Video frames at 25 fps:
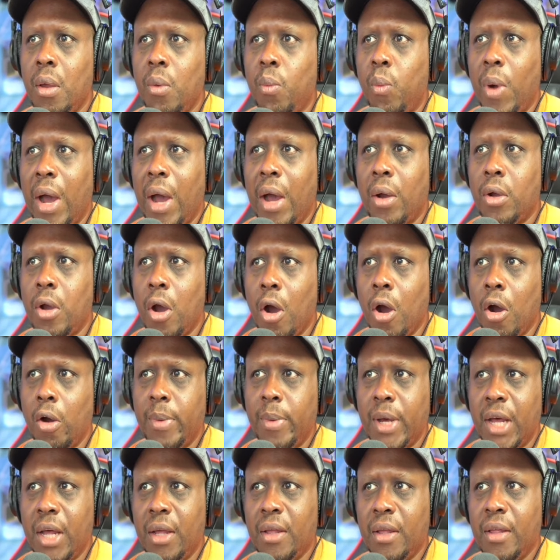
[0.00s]
while
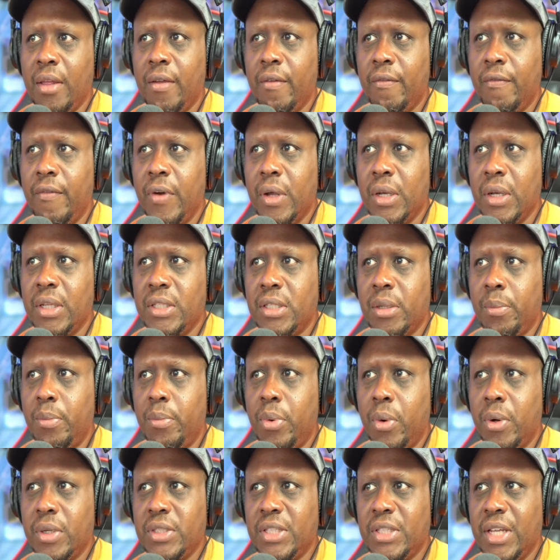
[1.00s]
COBA fully
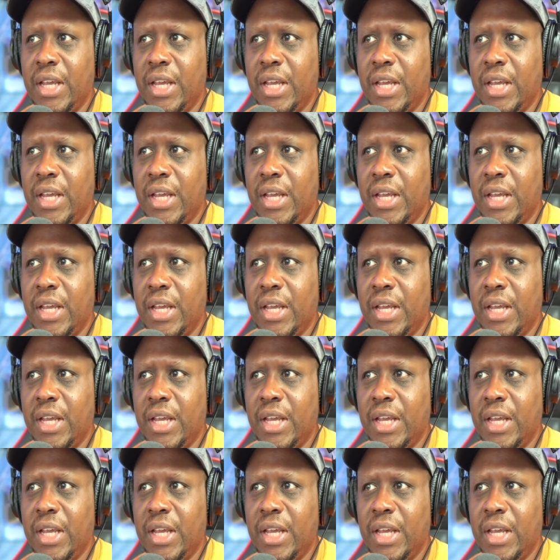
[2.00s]
supports